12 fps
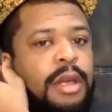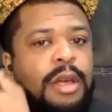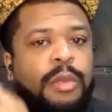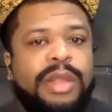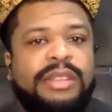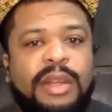
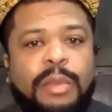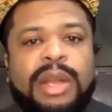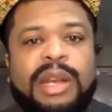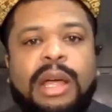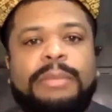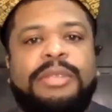When
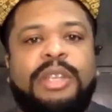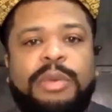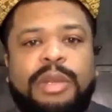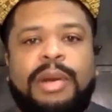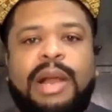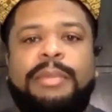someone comes to you with
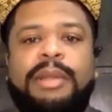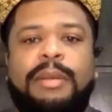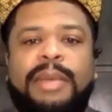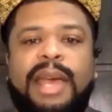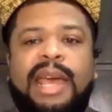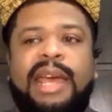a
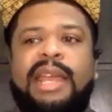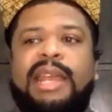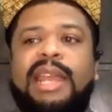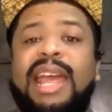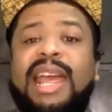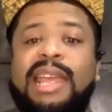problem and
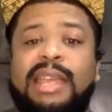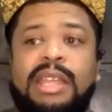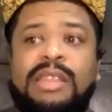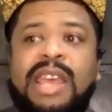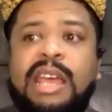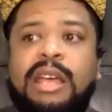
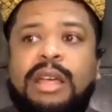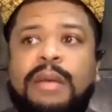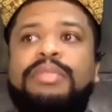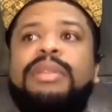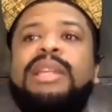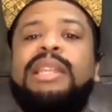they
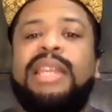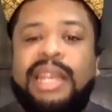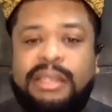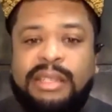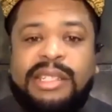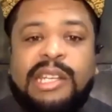completely
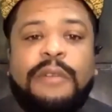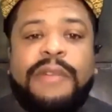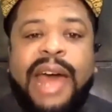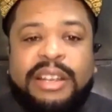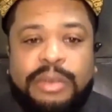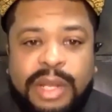get to
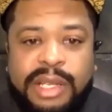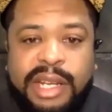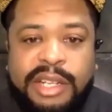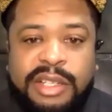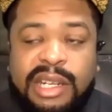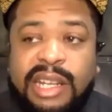
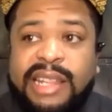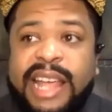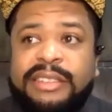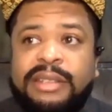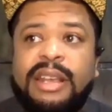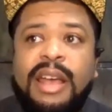self-actualization, because
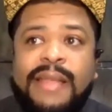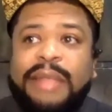that's what